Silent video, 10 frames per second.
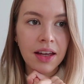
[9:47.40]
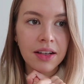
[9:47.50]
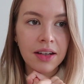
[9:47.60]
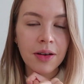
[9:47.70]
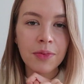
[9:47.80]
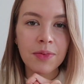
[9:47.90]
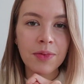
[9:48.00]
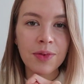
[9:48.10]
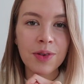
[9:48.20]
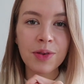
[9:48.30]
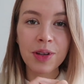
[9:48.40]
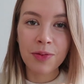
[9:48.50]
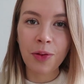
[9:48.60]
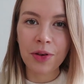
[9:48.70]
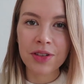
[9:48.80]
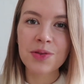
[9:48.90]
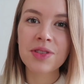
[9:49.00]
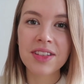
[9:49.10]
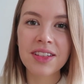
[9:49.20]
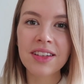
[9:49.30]
and I'm looking forward to
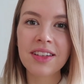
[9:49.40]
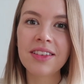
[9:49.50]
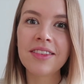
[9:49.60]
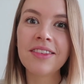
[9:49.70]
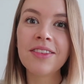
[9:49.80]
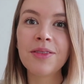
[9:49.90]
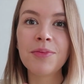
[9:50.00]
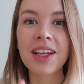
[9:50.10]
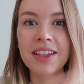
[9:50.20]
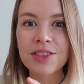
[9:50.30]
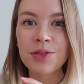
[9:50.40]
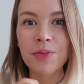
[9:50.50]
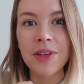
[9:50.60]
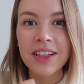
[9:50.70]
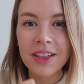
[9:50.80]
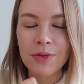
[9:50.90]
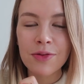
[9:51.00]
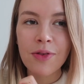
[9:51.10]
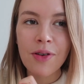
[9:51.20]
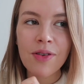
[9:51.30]
see the place Jongbin he
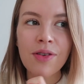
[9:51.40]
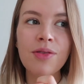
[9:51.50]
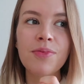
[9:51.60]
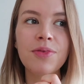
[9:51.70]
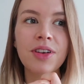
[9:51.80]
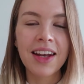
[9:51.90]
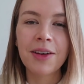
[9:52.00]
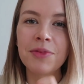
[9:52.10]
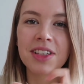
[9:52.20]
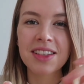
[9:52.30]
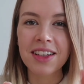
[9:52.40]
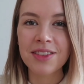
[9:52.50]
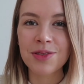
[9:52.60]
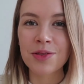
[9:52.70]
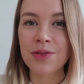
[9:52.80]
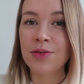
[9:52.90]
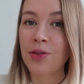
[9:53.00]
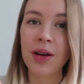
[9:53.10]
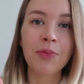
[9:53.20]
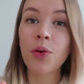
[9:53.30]
grew up, and I'm excited to
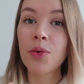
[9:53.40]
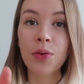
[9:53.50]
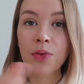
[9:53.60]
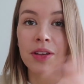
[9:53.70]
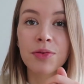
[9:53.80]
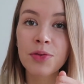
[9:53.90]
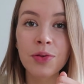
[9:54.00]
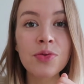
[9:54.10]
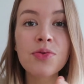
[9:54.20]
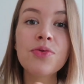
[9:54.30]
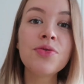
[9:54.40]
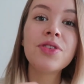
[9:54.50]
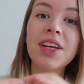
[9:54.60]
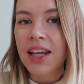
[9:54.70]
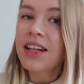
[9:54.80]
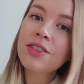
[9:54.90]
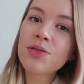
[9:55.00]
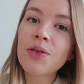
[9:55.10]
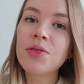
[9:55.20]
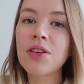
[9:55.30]
try more Korean food, getting
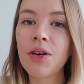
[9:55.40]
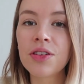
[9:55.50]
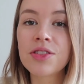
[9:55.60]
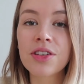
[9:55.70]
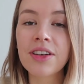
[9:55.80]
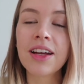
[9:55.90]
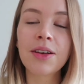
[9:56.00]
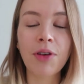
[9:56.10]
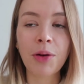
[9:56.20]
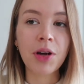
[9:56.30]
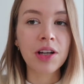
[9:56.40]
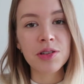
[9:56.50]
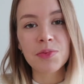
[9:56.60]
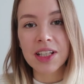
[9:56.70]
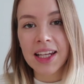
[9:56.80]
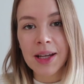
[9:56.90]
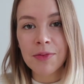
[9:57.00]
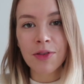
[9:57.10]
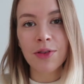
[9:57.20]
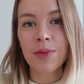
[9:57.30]
to know the culture and where my husband
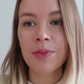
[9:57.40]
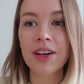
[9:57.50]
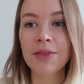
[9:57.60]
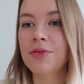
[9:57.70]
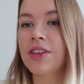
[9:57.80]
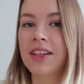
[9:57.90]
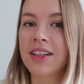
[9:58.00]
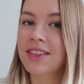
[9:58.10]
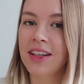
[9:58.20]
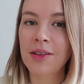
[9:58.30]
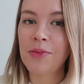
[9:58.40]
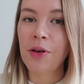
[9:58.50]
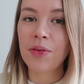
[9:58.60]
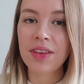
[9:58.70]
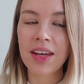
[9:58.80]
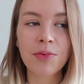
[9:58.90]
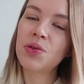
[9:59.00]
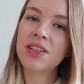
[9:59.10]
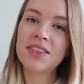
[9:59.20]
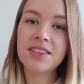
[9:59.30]
came from. I'm really excited about that.
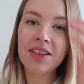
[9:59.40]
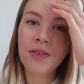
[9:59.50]
So this is a